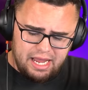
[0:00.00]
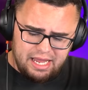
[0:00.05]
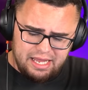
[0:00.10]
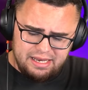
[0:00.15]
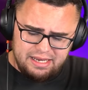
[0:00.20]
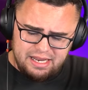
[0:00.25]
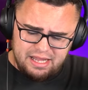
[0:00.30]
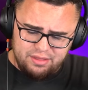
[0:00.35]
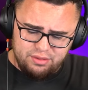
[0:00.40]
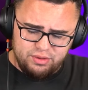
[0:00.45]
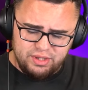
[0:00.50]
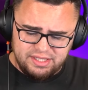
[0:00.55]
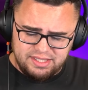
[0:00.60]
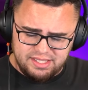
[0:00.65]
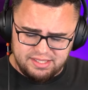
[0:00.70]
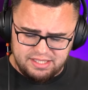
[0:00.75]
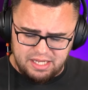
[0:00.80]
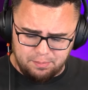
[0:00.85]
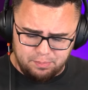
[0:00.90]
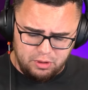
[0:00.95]
And this
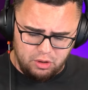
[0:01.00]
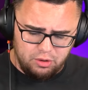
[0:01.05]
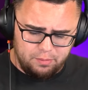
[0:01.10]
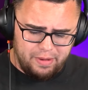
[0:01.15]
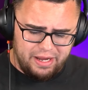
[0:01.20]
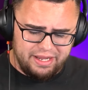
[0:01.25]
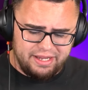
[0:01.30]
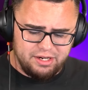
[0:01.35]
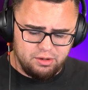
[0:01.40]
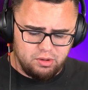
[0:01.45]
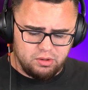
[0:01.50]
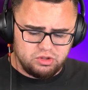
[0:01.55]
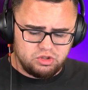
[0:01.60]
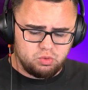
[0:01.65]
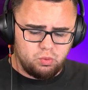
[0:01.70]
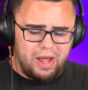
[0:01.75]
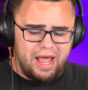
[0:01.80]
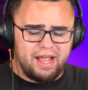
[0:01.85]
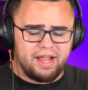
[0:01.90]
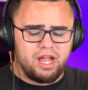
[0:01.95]
is uploaded by Hero
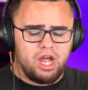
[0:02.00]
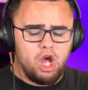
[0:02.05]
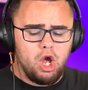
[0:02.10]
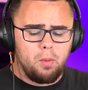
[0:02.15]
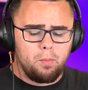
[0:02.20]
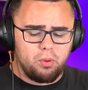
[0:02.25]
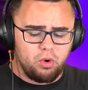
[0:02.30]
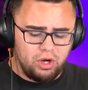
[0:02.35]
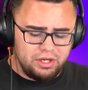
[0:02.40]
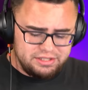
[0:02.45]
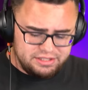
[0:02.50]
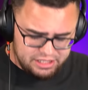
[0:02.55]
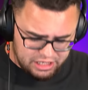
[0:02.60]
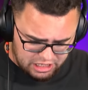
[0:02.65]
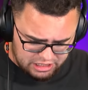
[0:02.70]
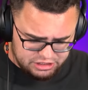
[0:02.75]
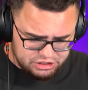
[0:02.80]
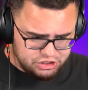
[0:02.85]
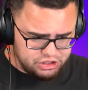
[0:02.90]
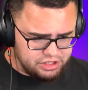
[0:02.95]
Swag
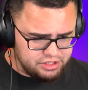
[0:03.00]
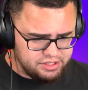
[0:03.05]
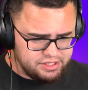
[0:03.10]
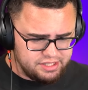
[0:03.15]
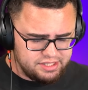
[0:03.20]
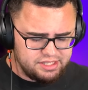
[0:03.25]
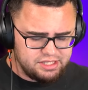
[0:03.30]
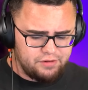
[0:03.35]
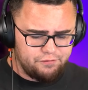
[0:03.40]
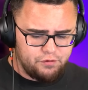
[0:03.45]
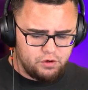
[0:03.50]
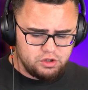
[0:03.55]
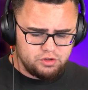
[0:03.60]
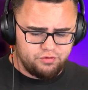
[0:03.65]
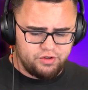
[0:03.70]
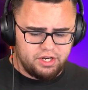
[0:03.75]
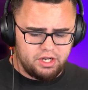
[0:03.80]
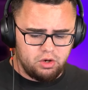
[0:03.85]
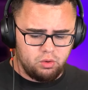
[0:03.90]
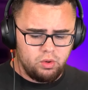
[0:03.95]
Productions. This is the first
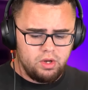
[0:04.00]
video.